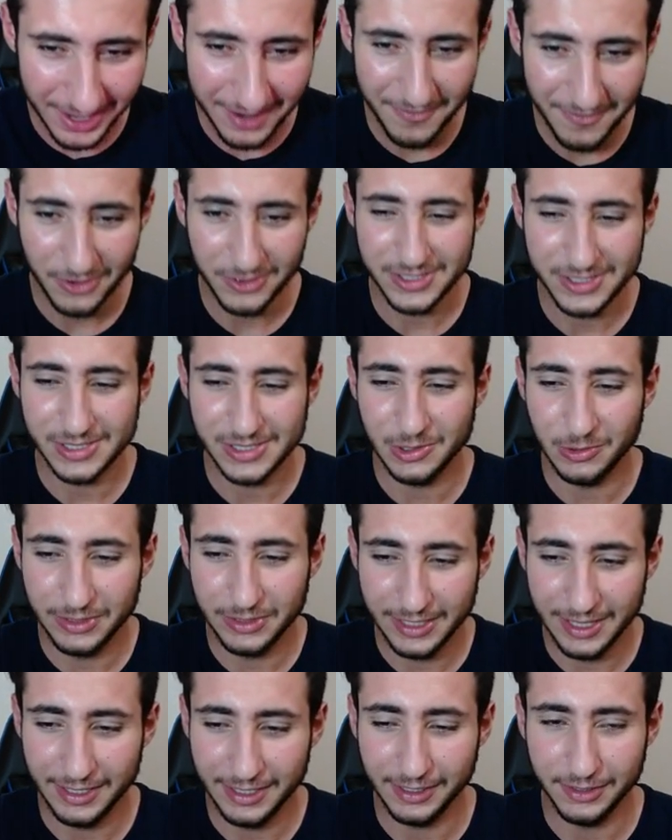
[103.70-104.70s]
we're slowly
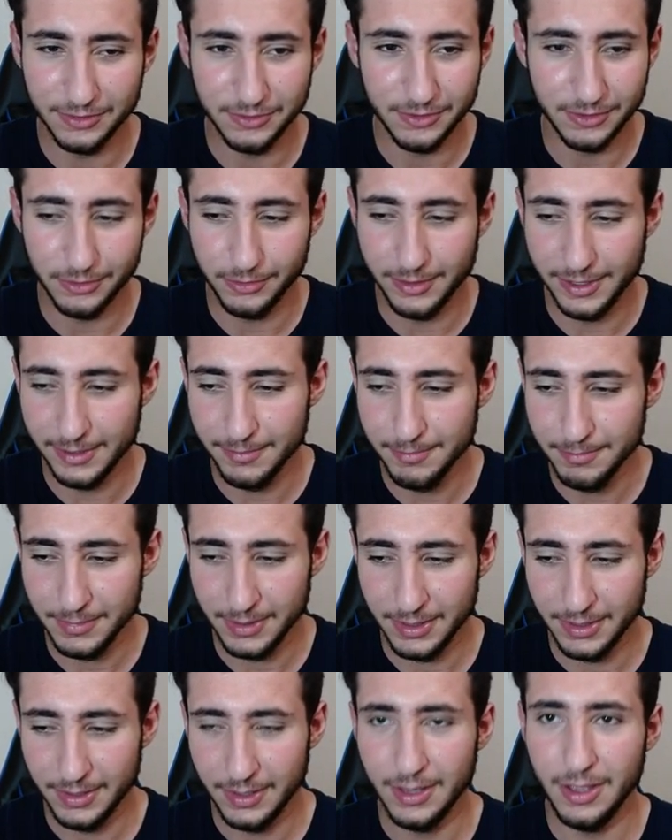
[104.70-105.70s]
getting into the rhythm.
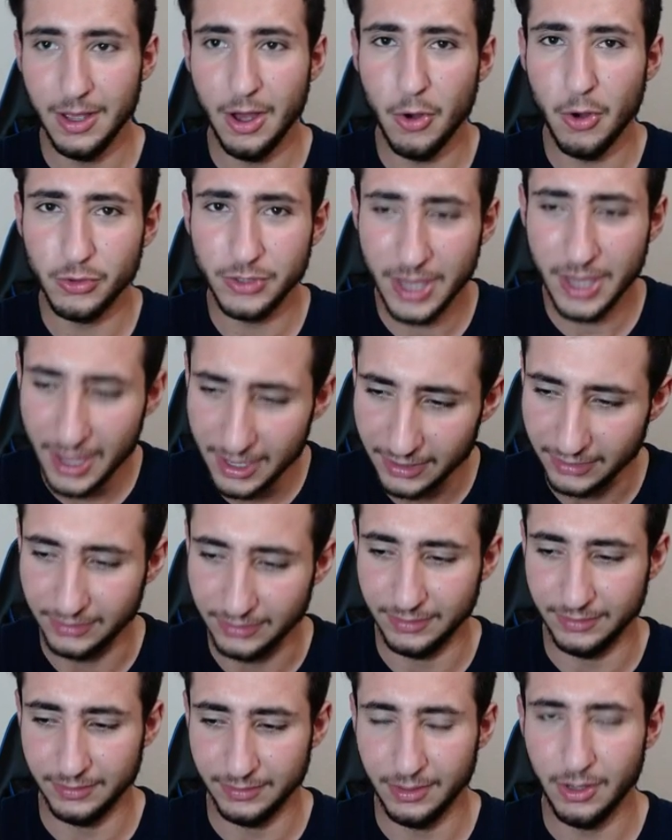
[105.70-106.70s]
Okay,
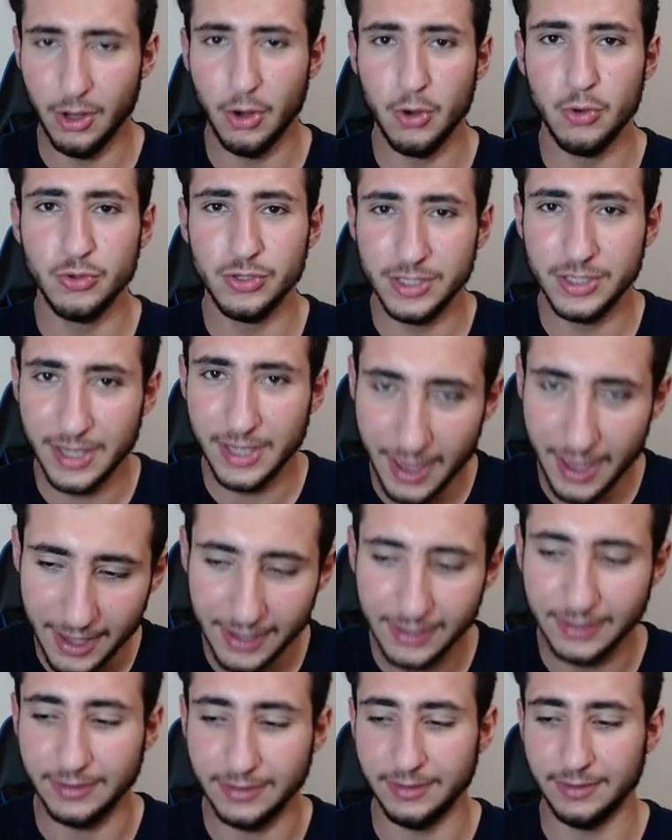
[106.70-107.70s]

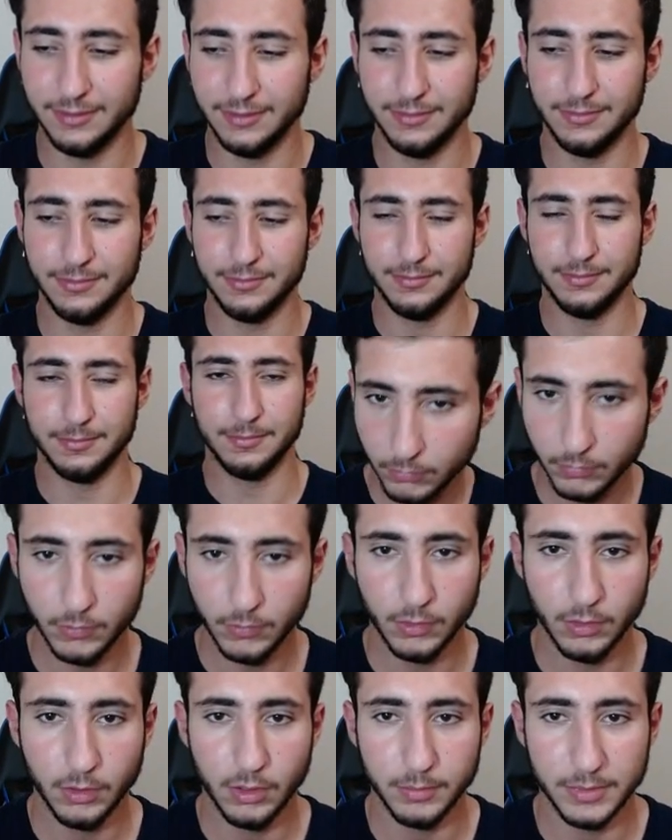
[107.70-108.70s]
okay.
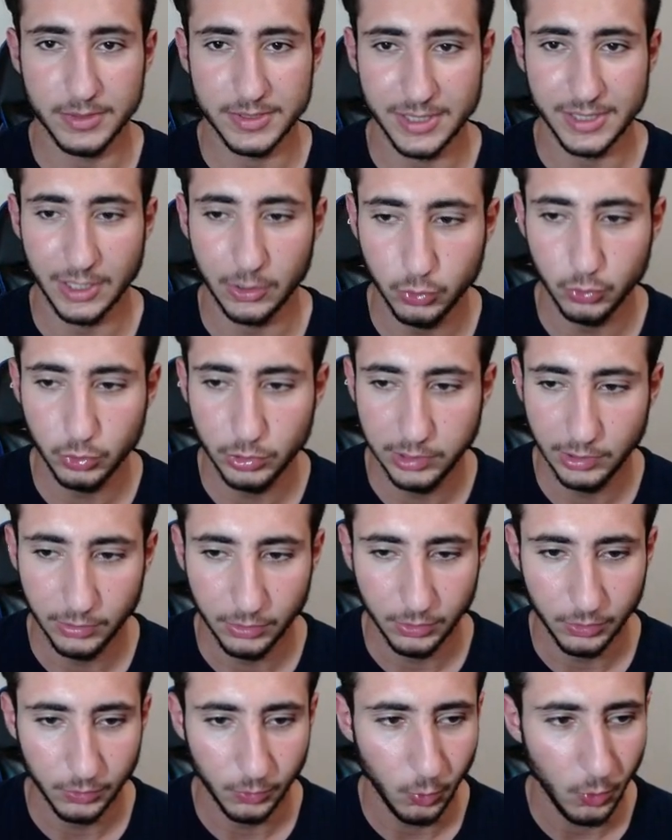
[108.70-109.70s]
Come on, Saul.
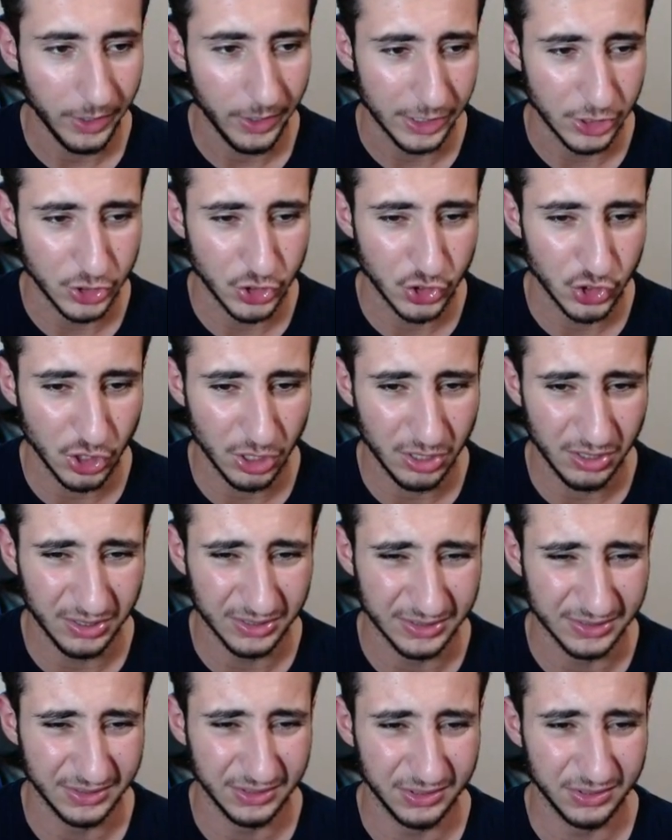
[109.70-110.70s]
What a
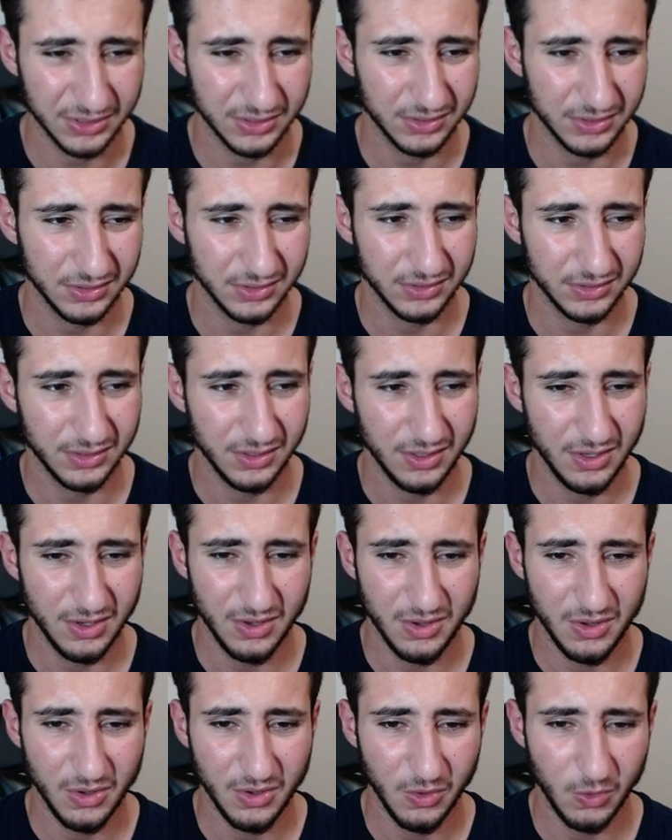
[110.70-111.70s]
shot.
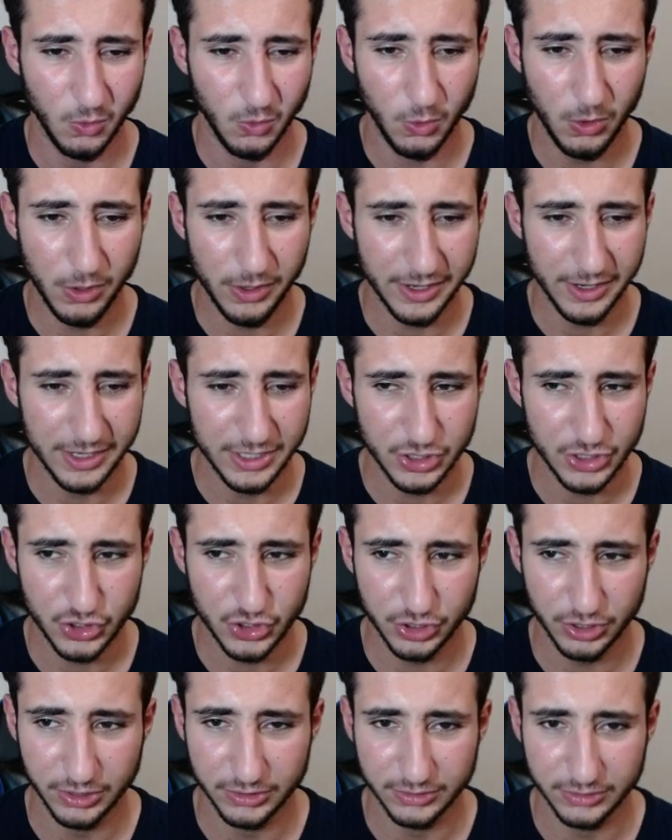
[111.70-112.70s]
What a
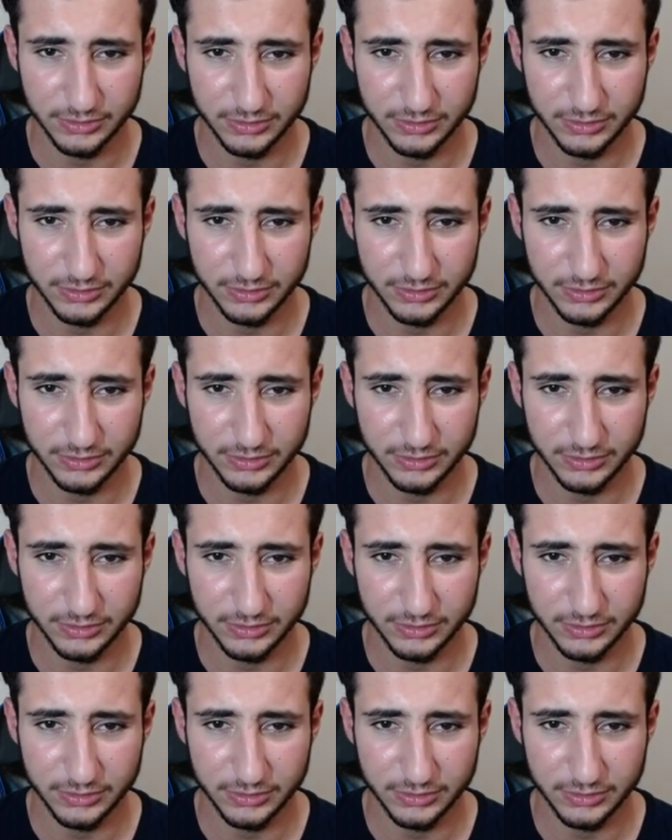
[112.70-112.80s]
shot.